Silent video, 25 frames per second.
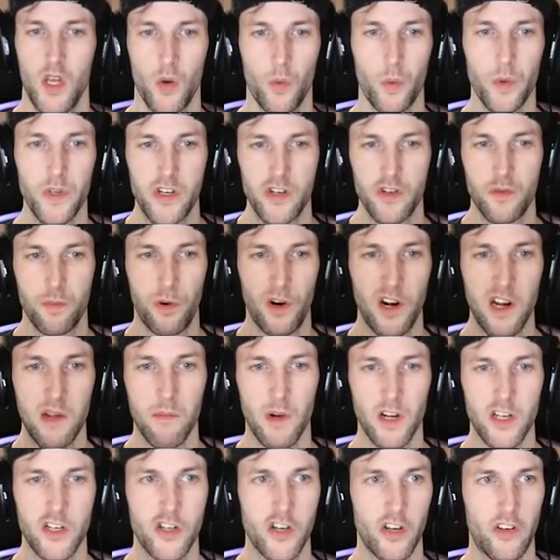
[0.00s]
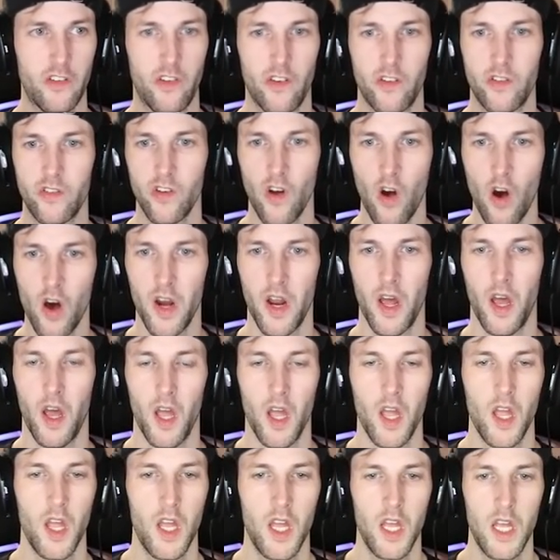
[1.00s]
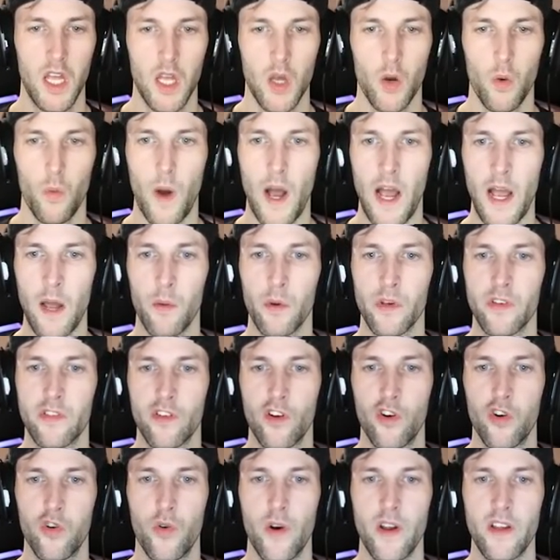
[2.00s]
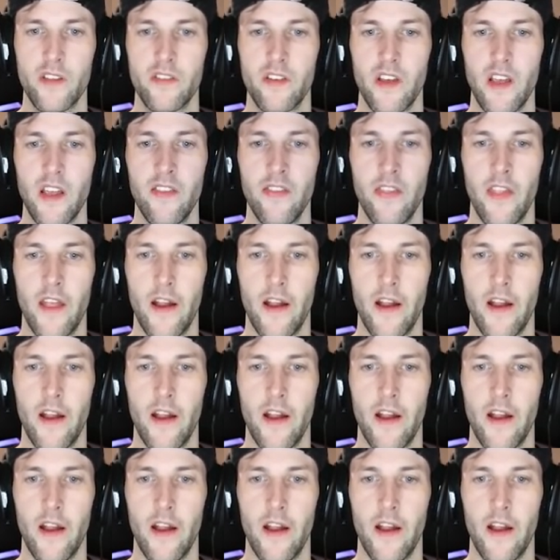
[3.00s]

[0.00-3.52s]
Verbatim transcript: which is pretty much just a sauna. Why was Chris in